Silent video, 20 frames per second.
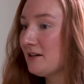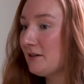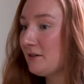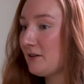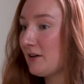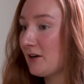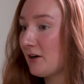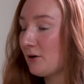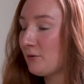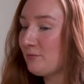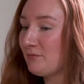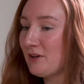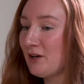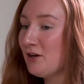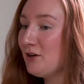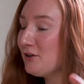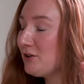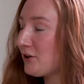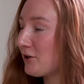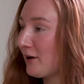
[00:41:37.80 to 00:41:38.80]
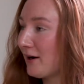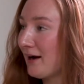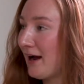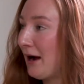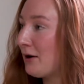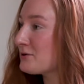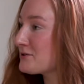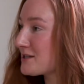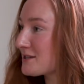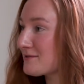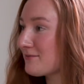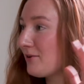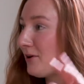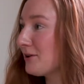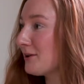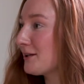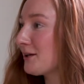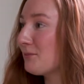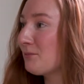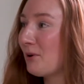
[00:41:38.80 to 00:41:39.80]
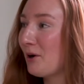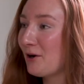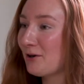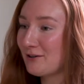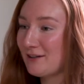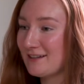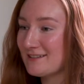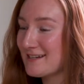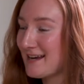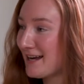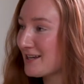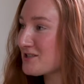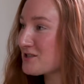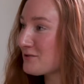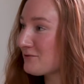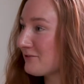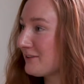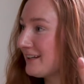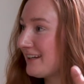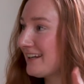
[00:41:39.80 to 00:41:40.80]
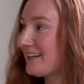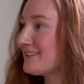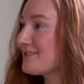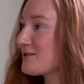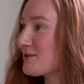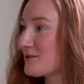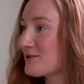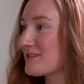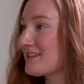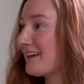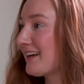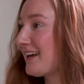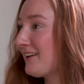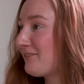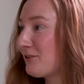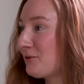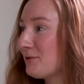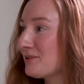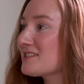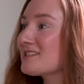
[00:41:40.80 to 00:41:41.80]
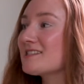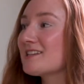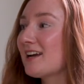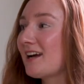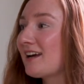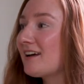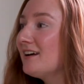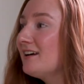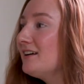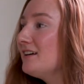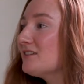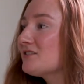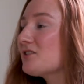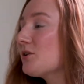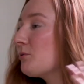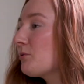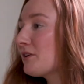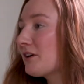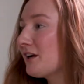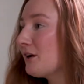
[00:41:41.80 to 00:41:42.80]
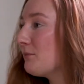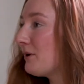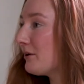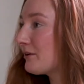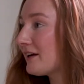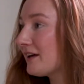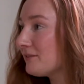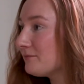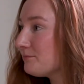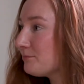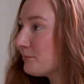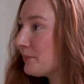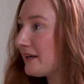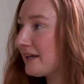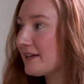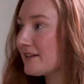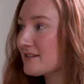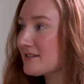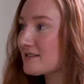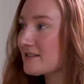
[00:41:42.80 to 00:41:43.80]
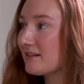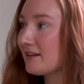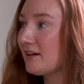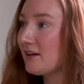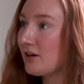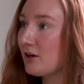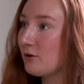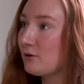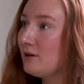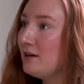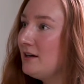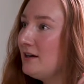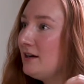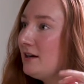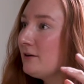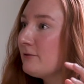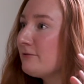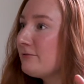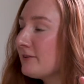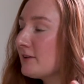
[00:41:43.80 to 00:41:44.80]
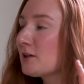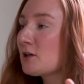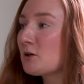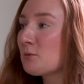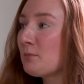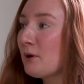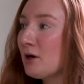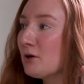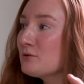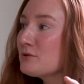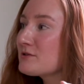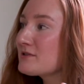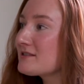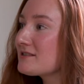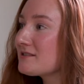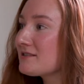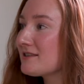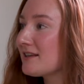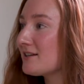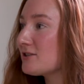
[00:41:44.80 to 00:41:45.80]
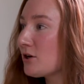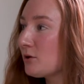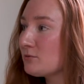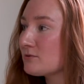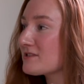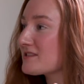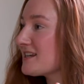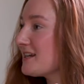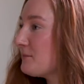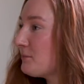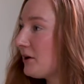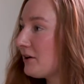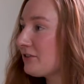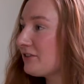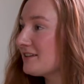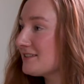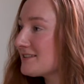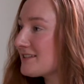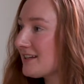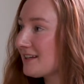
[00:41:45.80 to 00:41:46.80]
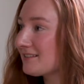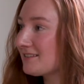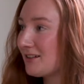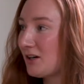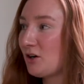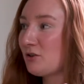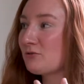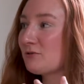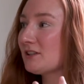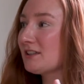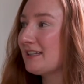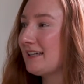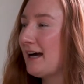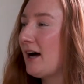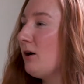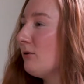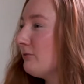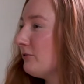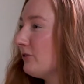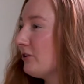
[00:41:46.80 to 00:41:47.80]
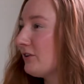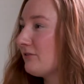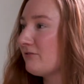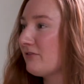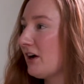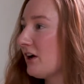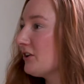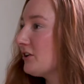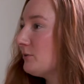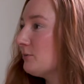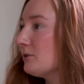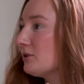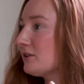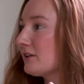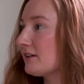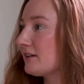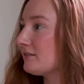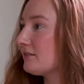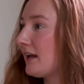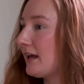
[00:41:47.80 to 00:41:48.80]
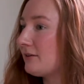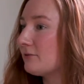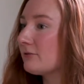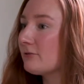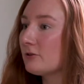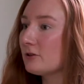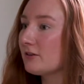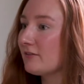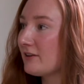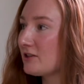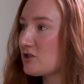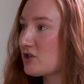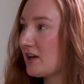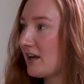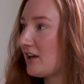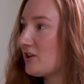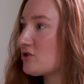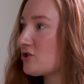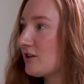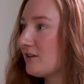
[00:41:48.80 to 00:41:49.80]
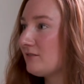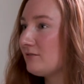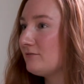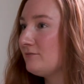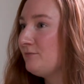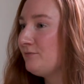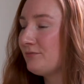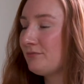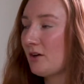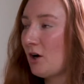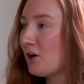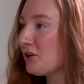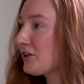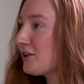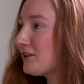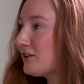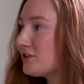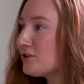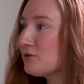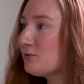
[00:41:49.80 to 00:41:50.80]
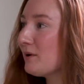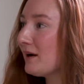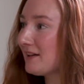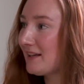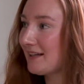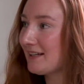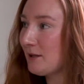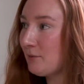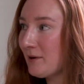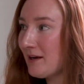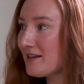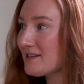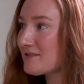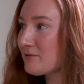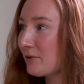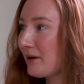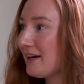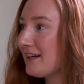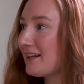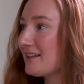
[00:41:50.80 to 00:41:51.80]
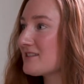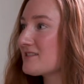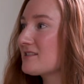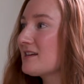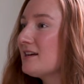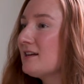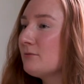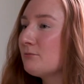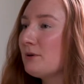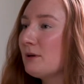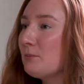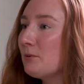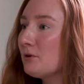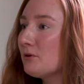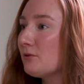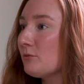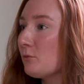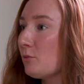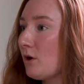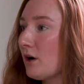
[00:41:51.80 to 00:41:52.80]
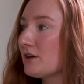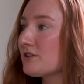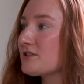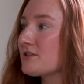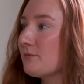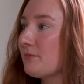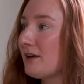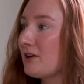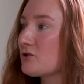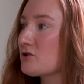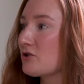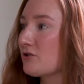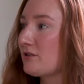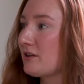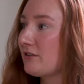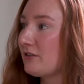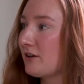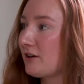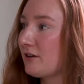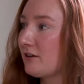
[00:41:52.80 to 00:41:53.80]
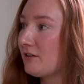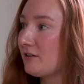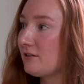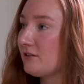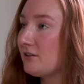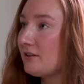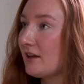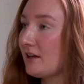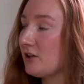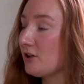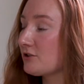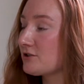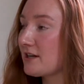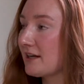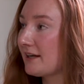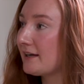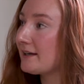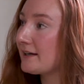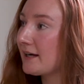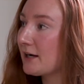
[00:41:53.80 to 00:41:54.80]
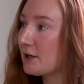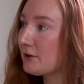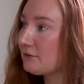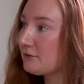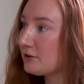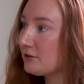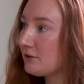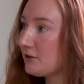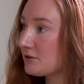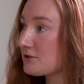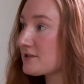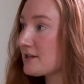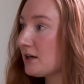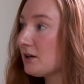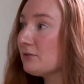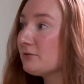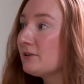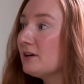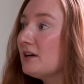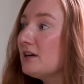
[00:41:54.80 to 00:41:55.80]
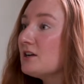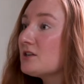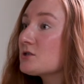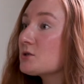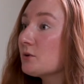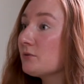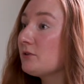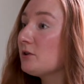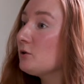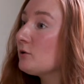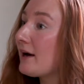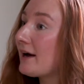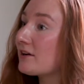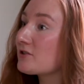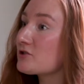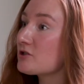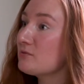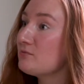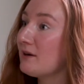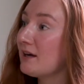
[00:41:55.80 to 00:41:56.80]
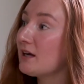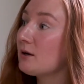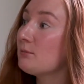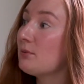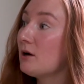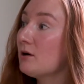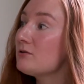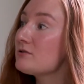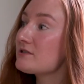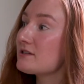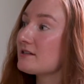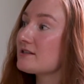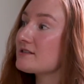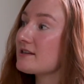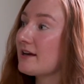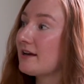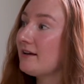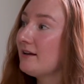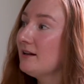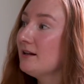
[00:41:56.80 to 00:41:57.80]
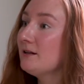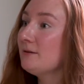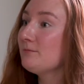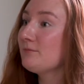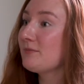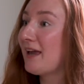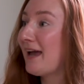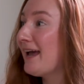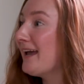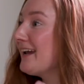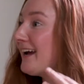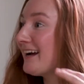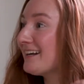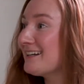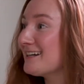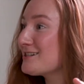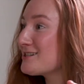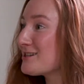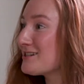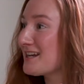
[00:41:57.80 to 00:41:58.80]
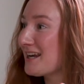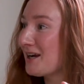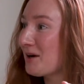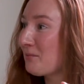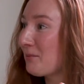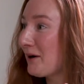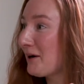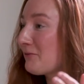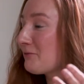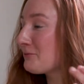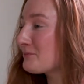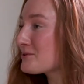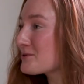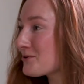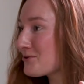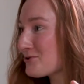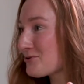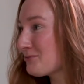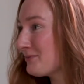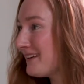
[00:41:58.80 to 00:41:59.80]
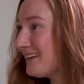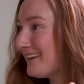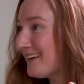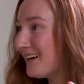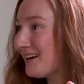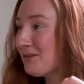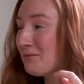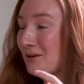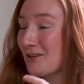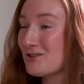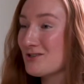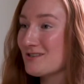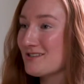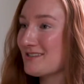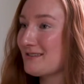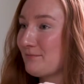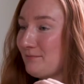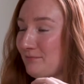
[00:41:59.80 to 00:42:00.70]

your house is falling apart, catastrophe, kids are sick, everyone's sick, don't worry about it, because, filler posts that don't seem authentic, that aren't really helpful and valuable and full of education aren't going to do well anyways, right? It's people want to make sure that you're taking care of yourself. So if you actually make a post and say, hey, I need to take a break from social media, which is